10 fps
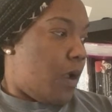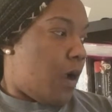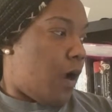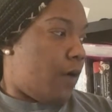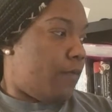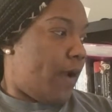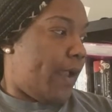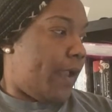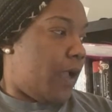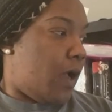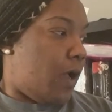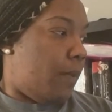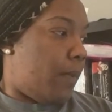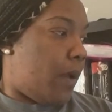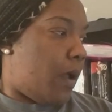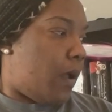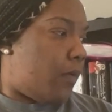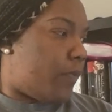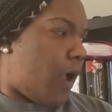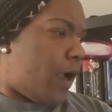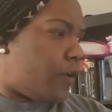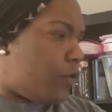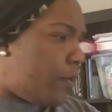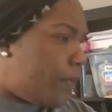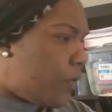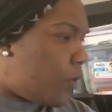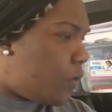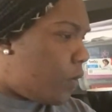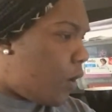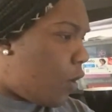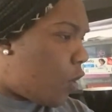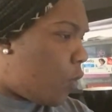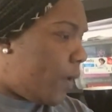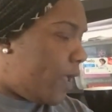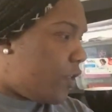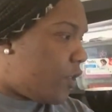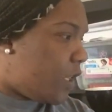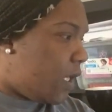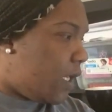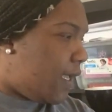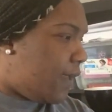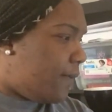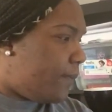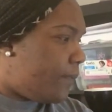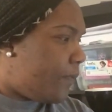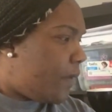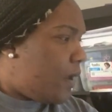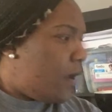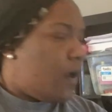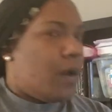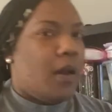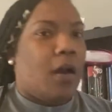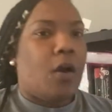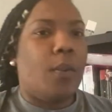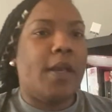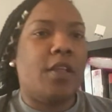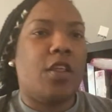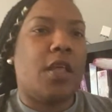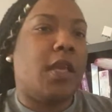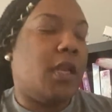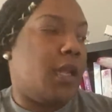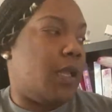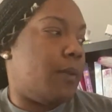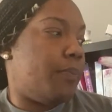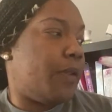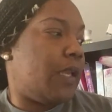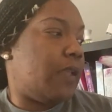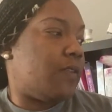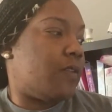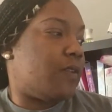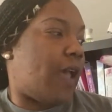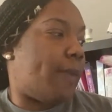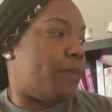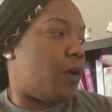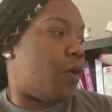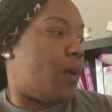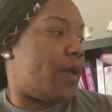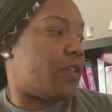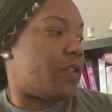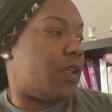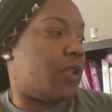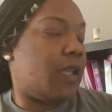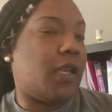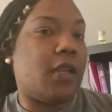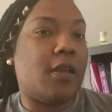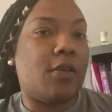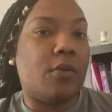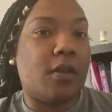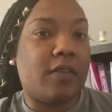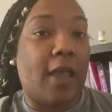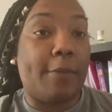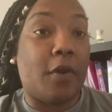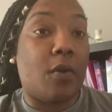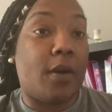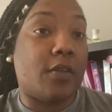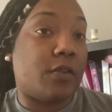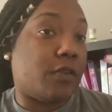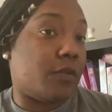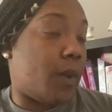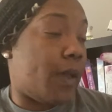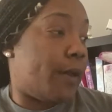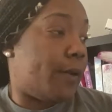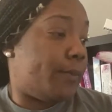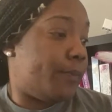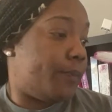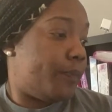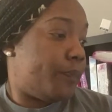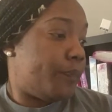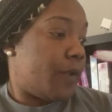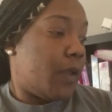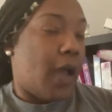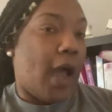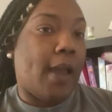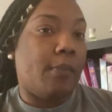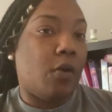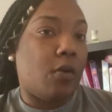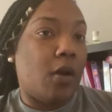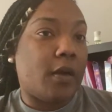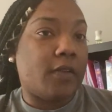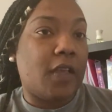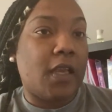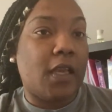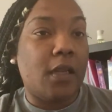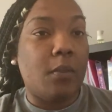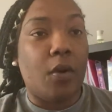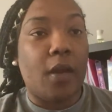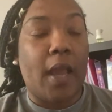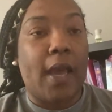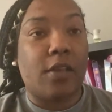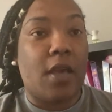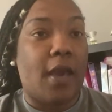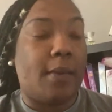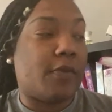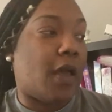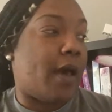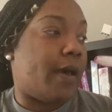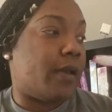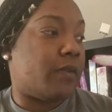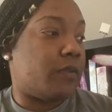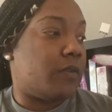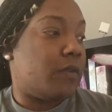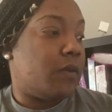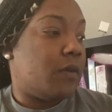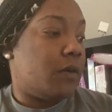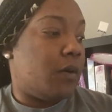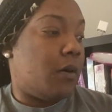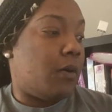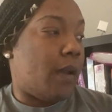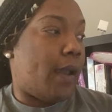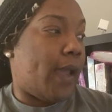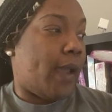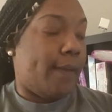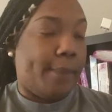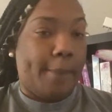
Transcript: All right. Honorable or Queen Sheeny? Queen Sheeny, please type your question. Lena, you can type your question as well. I am no longer taking any more cash apps, guys. Okay?